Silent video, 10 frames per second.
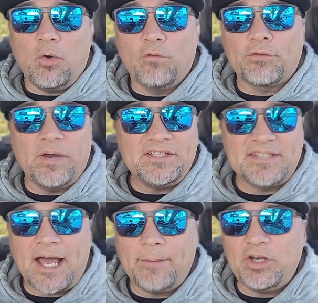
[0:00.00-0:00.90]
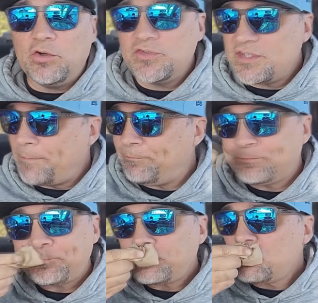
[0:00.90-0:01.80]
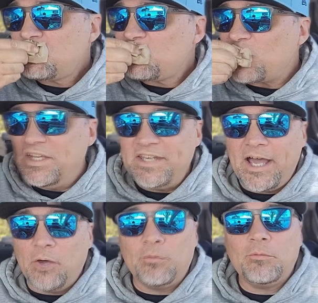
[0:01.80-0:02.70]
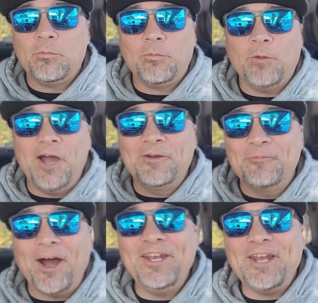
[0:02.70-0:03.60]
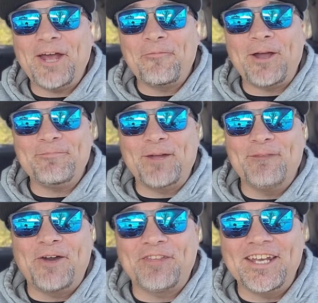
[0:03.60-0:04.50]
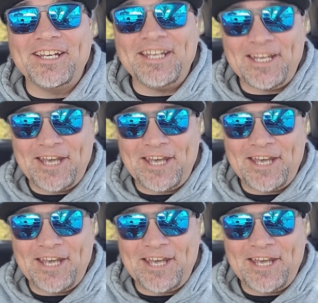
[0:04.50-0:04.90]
over at Domino's. And now, why did I wipe my mouth? I didn't